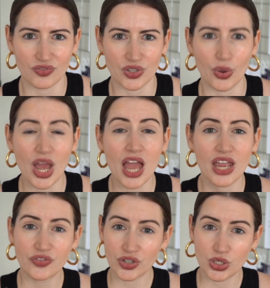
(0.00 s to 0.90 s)
So
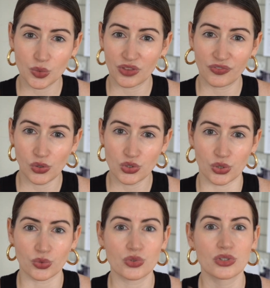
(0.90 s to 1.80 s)
if you're good with
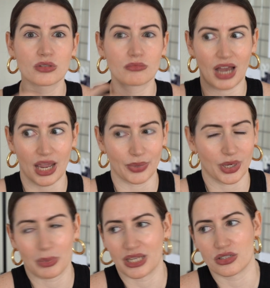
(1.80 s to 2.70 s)
photos, I
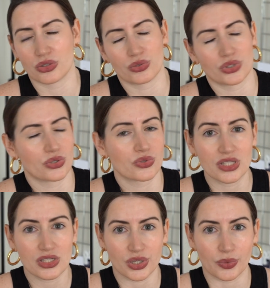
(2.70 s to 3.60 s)
recommend you use
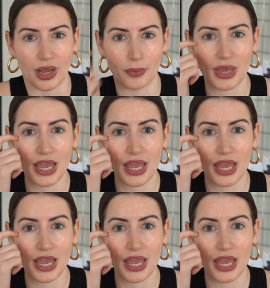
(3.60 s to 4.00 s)
Instagram.